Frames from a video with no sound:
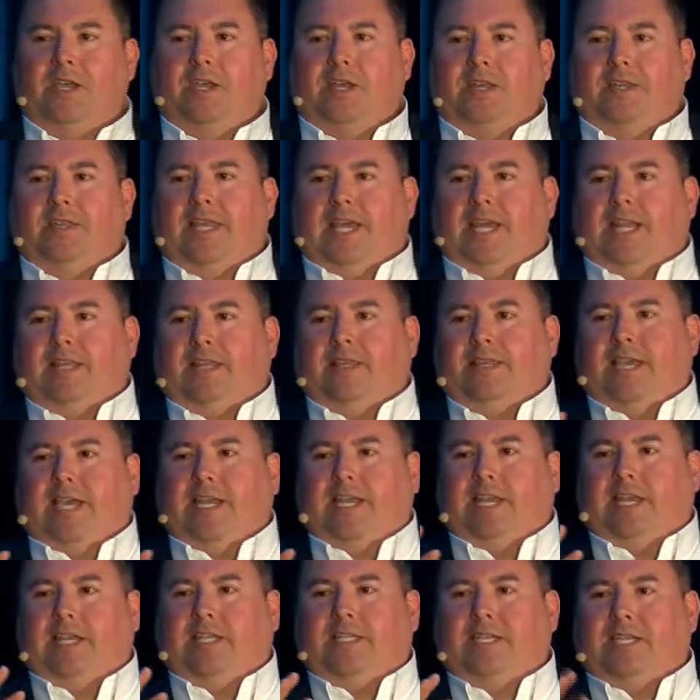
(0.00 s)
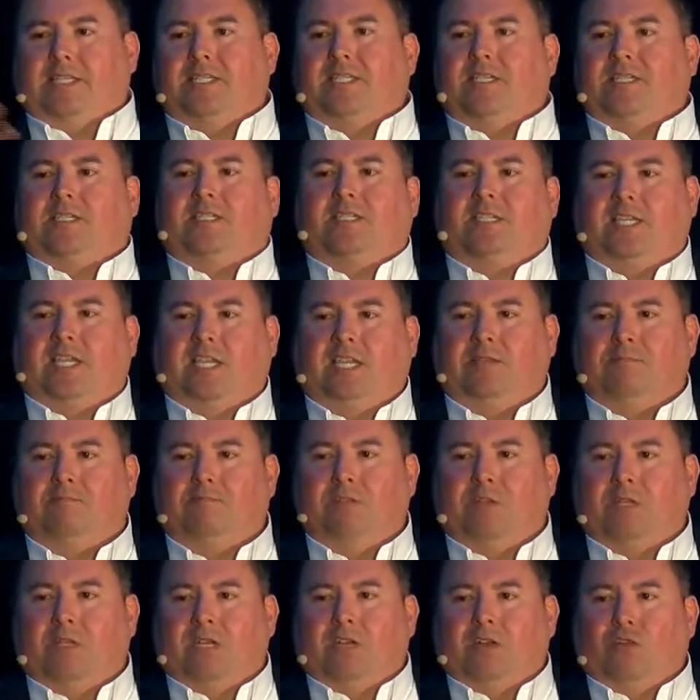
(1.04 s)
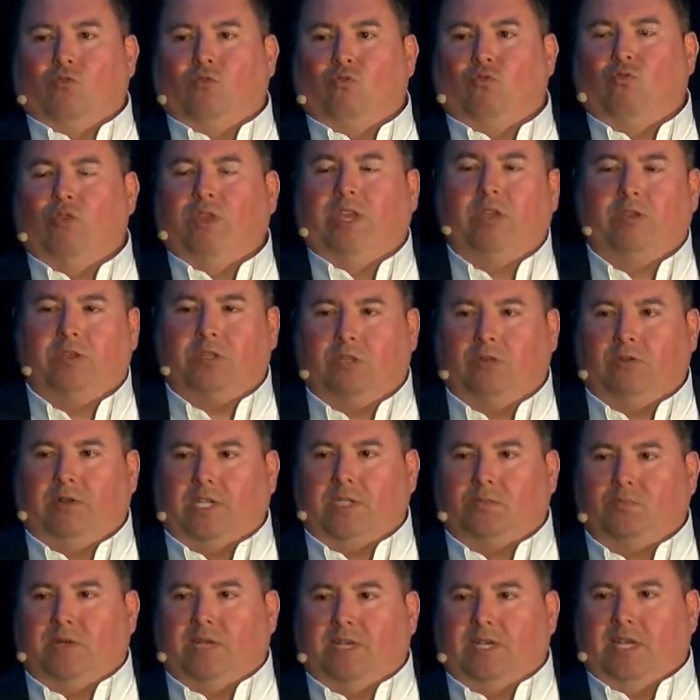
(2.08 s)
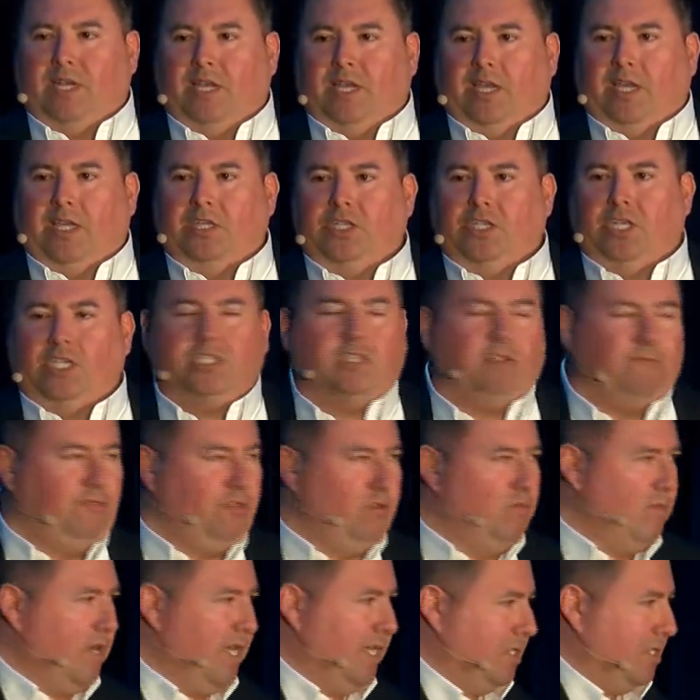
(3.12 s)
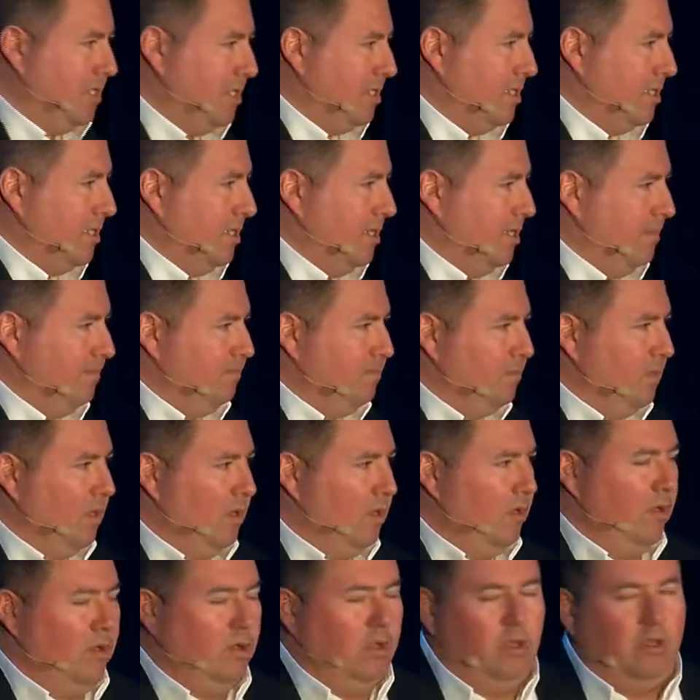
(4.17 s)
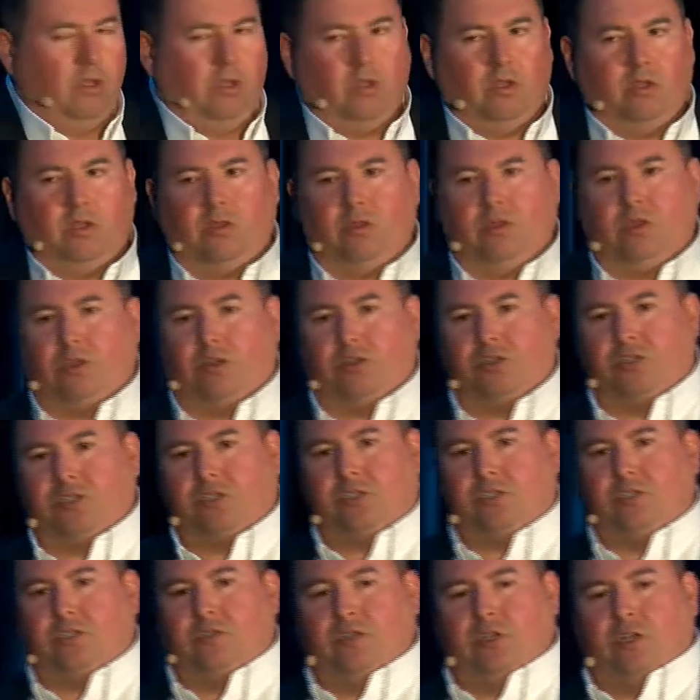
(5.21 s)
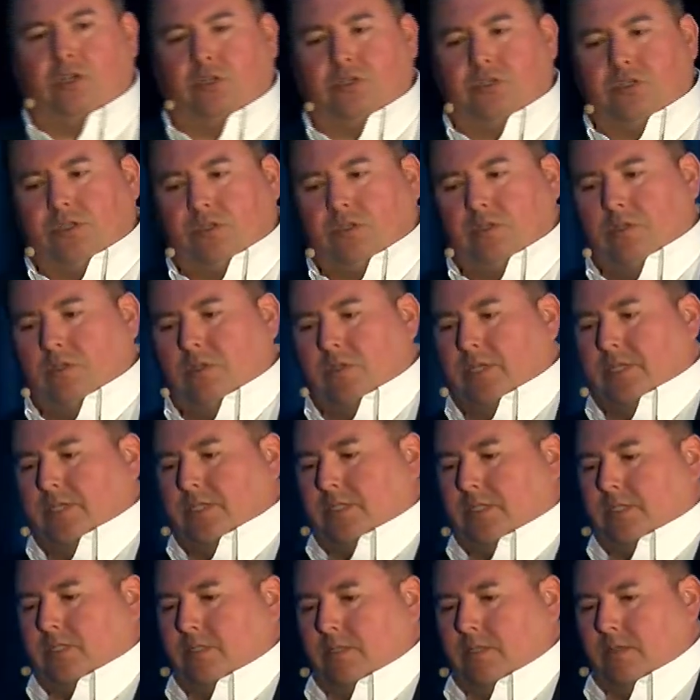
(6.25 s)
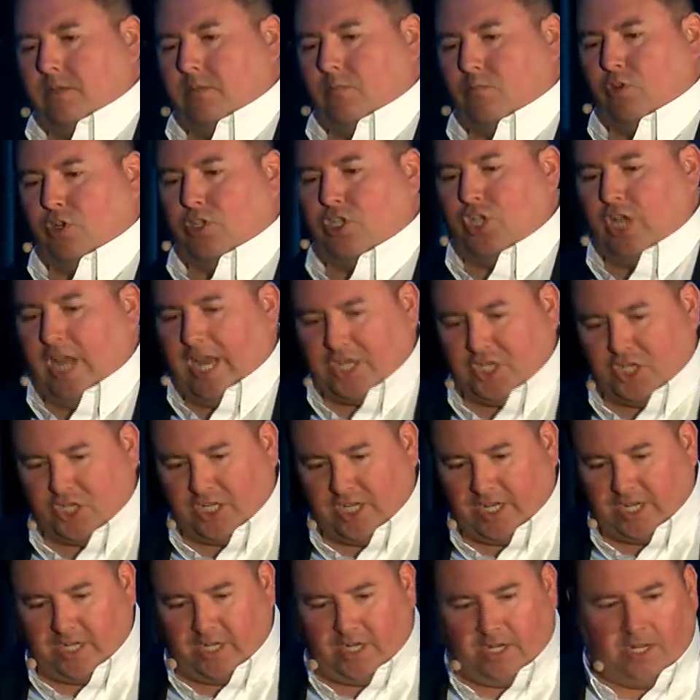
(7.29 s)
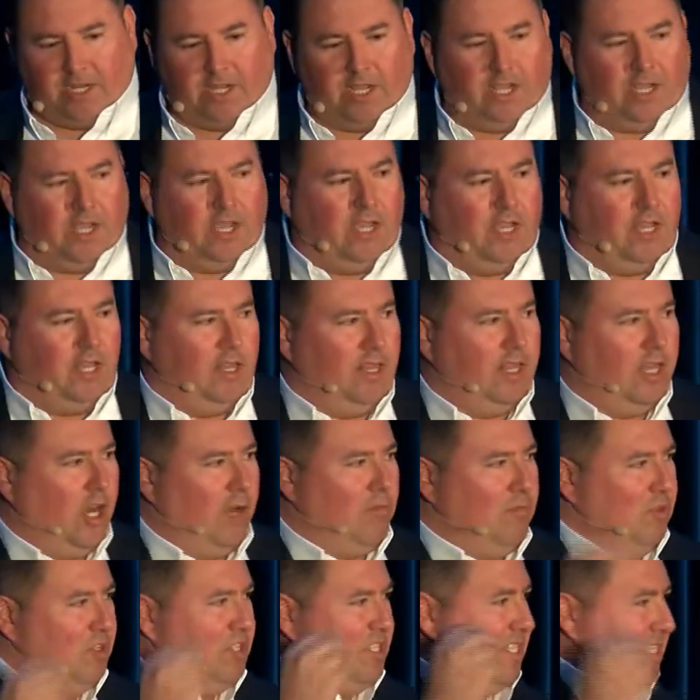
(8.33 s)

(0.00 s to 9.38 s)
that it doesn't seem real to us. But in just a few months, there's this projection that almost